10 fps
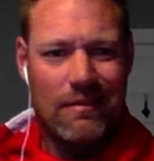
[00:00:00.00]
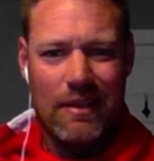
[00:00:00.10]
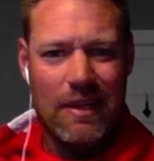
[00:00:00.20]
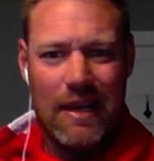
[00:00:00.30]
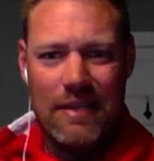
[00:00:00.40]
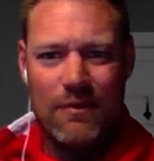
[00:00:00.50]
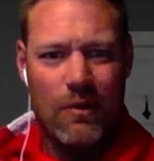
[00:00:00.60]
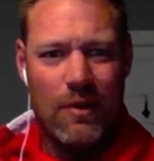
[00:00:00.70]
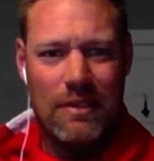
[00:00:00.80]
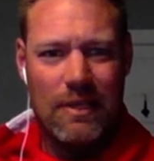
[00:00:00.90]
guy's
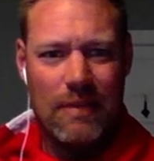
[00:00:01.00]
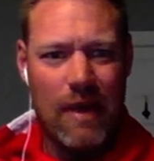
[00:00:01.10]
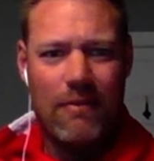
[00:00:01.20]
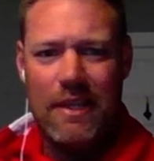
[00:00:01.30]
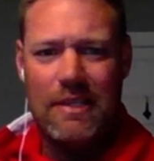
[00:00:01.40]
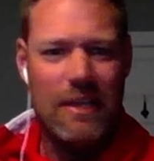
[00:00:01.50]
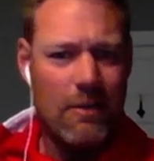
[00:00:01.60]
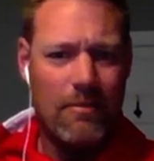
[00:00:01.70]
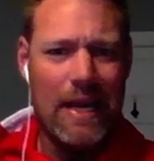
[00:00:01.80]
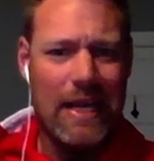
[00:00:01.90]
voice, "Come on, Richie,
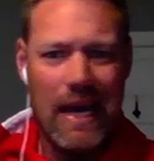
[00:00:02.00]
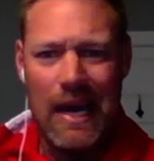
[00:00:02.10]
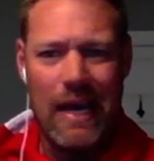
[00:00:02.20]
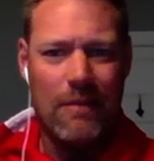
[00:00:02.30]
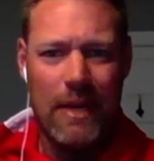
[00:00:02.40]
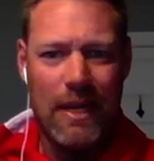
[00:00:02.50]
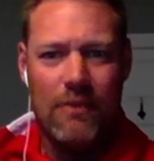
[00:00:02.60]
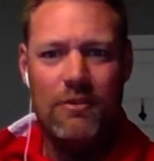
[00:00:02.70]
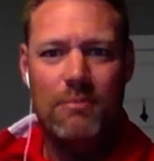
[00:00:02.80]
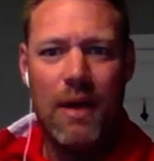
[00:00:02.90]
you're my guy. It
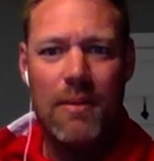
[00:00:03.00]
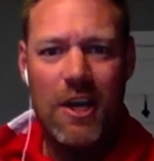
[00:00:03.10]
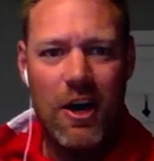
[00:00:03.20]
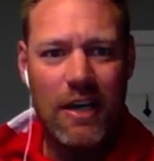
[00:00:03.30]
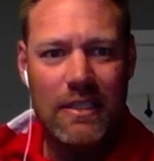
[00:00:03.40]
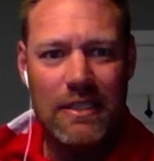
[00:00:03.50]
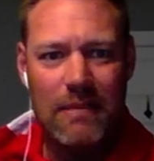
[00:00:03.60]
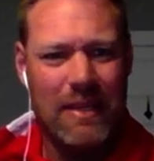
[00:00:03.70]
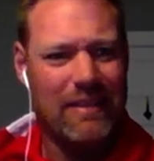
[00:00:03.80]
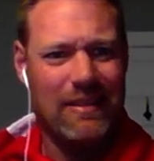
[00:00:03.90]
was Bobby Cox."
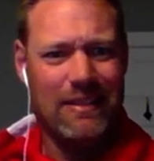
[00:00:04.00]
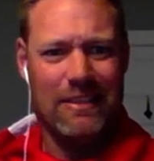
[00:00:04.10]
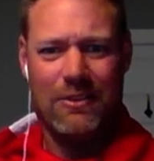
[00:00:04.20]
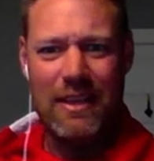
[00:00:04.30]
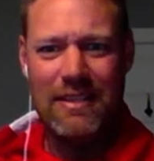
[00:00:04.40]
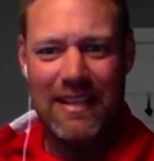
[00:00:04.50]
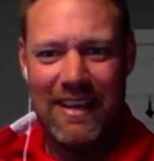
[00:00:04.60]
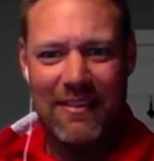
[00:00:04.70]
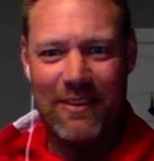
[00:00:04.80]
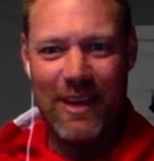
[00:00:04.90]
I'm like, "This is crazy. I've never